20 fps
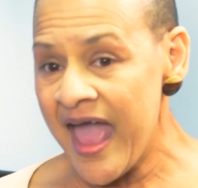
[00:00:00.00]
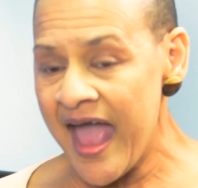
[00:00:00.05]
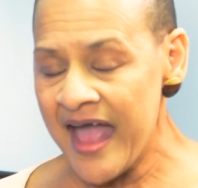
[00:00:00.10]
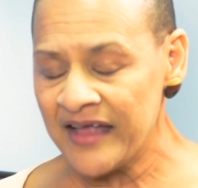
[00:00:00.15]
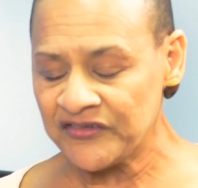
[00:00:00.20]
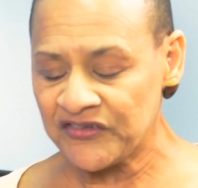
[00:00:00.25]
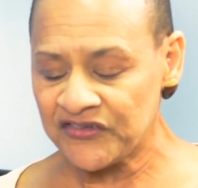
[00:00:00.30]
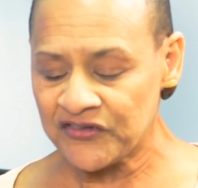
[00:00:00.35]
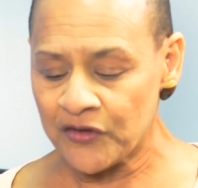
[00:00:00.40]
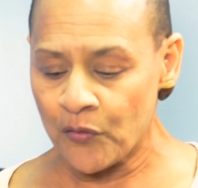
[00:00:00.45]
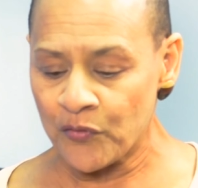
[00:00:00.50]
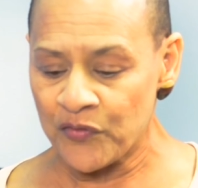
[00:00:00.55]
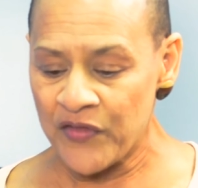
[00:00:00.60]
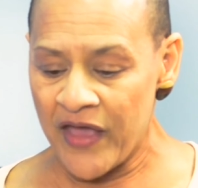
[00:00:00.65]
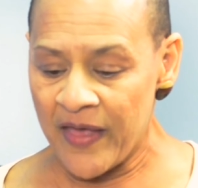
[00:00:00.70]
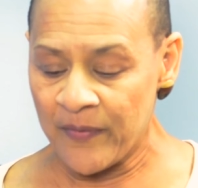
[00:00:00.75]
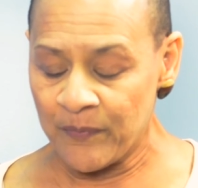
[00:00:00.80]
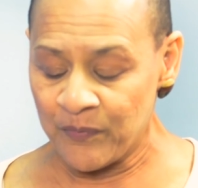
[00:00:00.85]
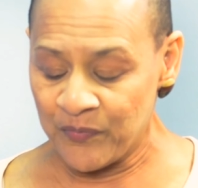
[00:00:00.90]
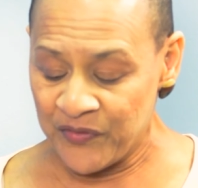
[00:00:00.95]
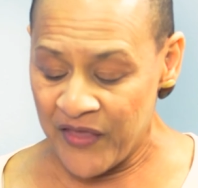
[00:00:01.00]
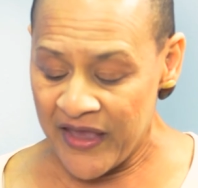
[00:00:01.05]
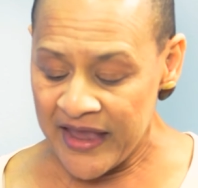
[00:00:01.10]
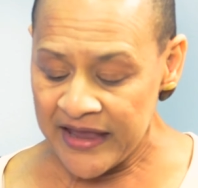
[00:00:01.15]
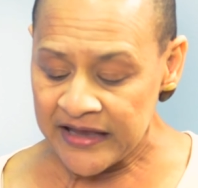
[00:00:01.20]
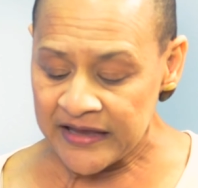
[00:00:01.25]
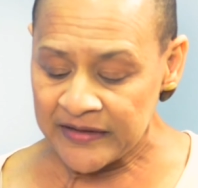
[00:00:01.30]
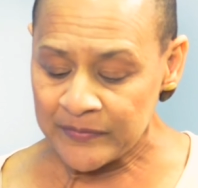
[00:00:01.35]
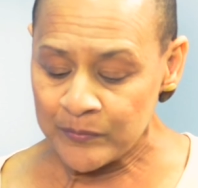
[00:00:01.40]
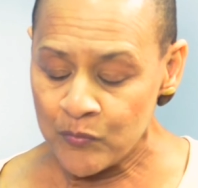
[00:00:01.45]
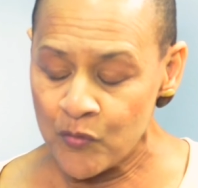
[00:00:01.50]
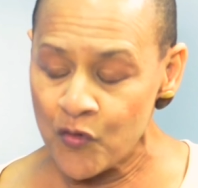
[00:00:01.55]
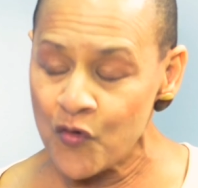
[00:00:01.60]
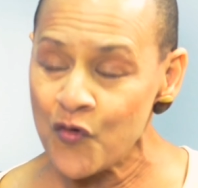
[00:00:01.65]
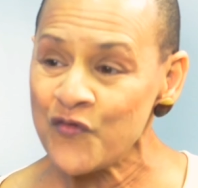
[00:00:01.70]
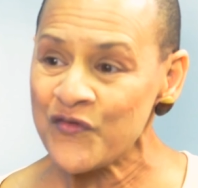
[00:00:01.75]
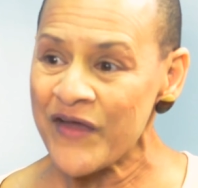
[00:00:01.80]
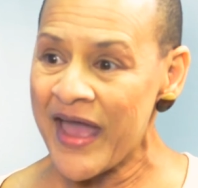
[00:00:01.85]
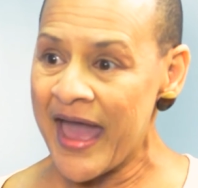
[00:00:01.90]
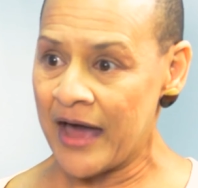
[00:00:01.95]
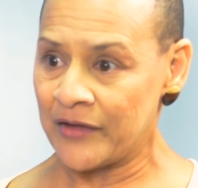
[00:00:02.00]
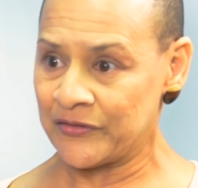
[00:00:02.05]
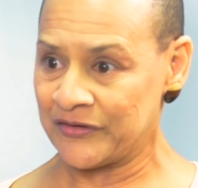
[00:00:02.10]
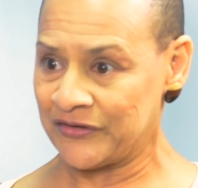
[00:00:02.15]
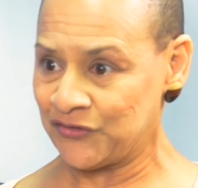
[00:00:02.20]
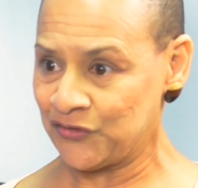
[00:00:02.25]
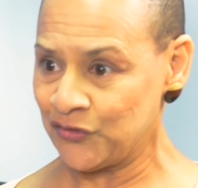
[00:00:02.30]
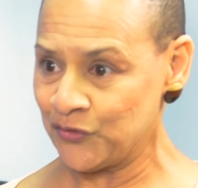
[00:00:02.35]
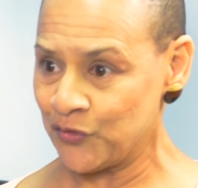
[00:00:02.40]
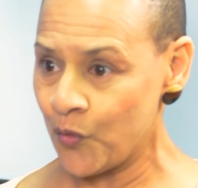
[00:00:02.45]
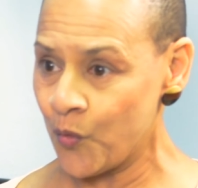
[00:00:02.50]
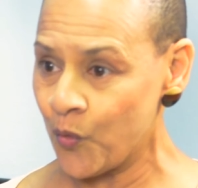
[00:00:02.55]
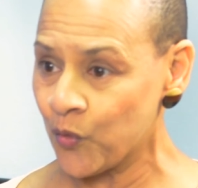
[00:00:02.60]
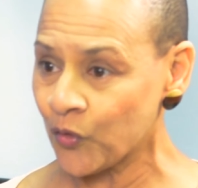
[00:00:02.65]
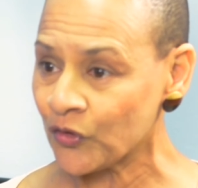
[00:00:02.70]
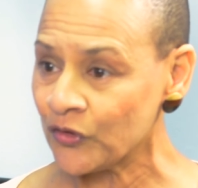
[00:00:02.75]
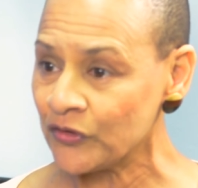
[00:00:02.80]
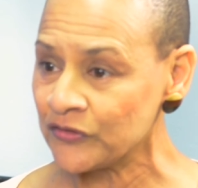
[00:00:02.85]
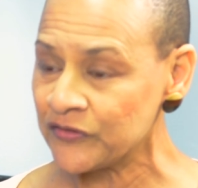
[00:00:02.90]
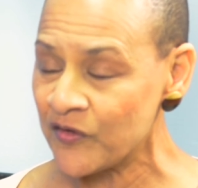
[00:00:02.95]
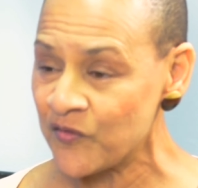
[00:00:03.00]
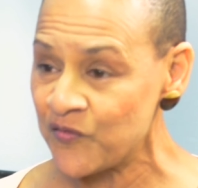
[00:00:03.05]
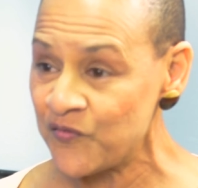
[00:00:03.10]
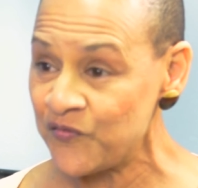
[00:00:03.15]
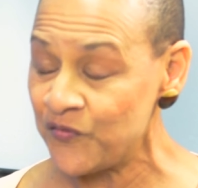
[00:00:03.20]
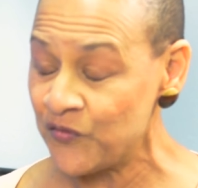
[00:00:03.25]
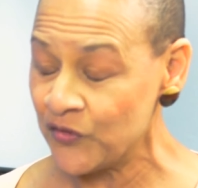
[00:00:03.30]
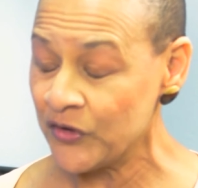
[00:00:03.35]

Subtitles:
and so that they can move out into the world of